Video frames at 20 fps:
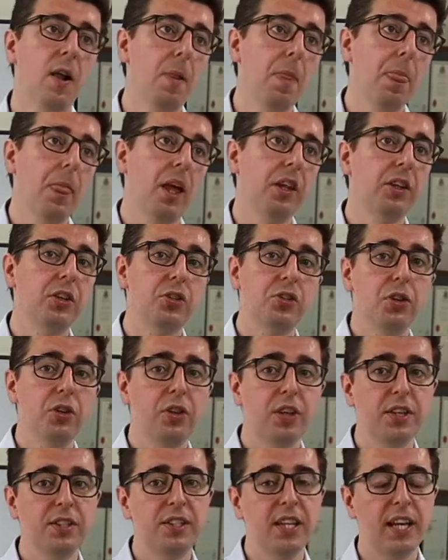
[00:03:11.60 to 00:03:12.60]
And the truth
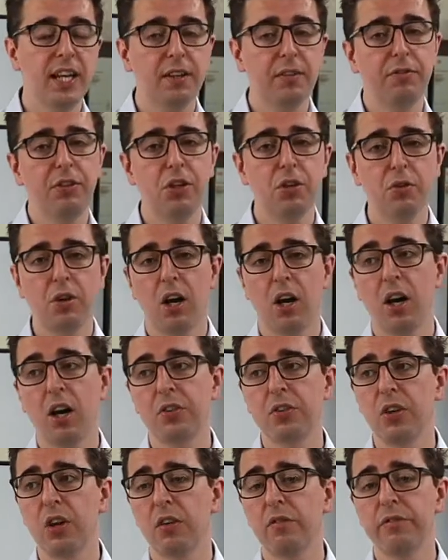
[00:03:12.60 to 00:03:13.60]
is that if you can't
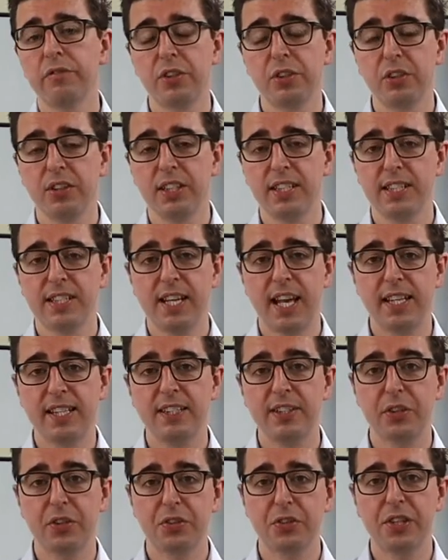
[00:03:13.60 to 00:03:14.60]
confidently say to
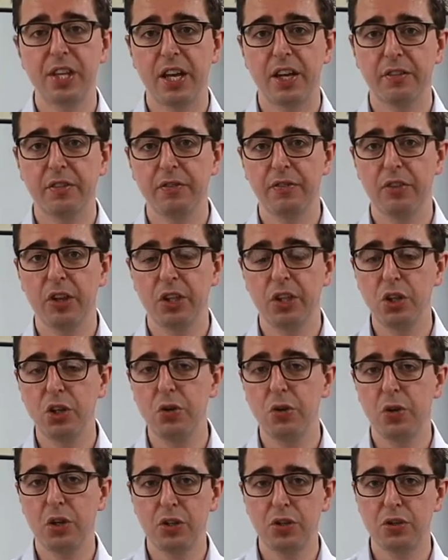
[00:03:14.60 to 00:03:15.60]
yourself that you
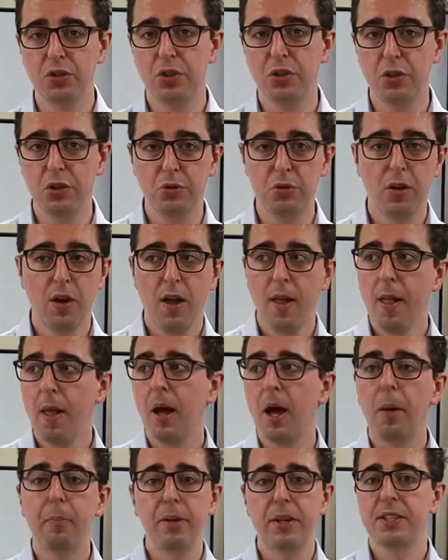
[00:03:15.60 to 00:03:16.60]
can do a
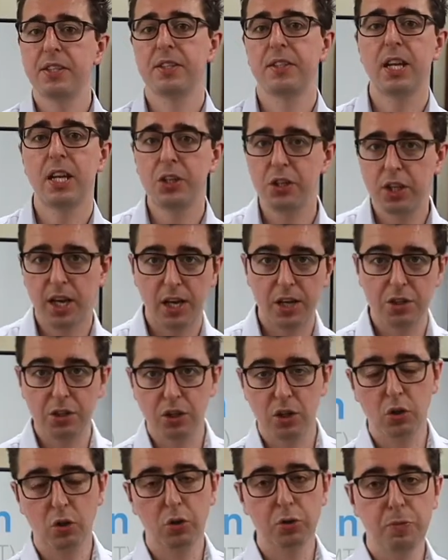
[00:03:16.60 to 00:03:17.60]
business education
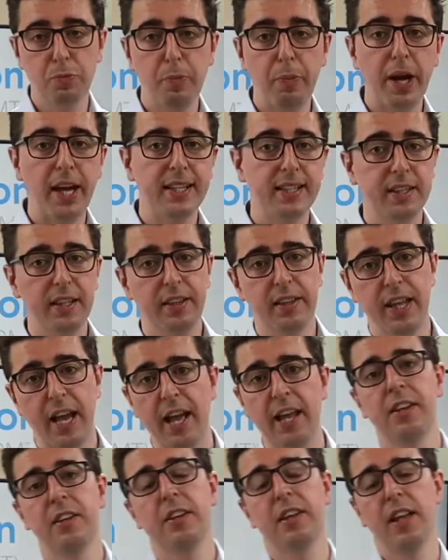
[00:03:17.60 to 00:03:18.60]
course better
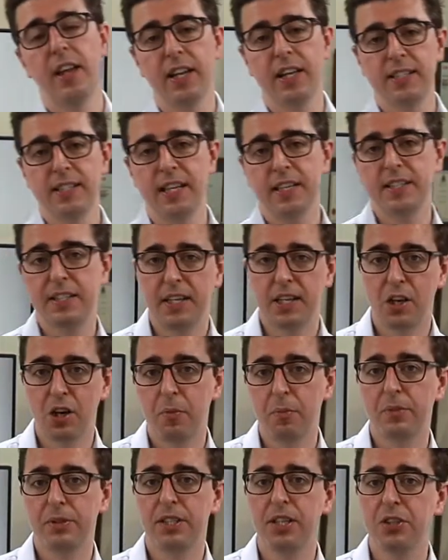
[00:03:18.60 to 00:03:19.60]
than an existing
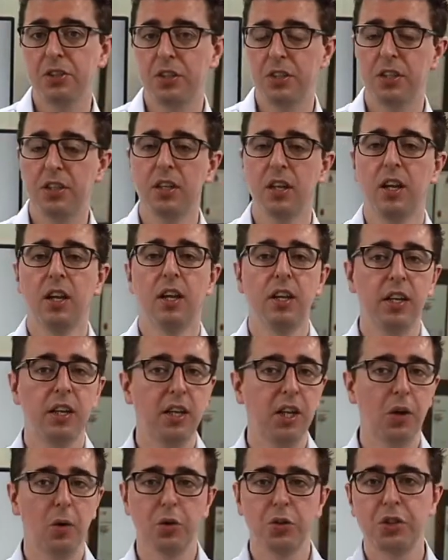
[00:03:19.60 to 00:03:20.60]
competition,
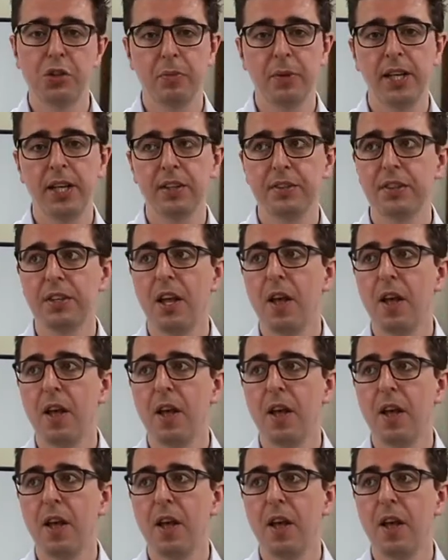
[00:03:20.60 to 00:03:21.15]
or someone else,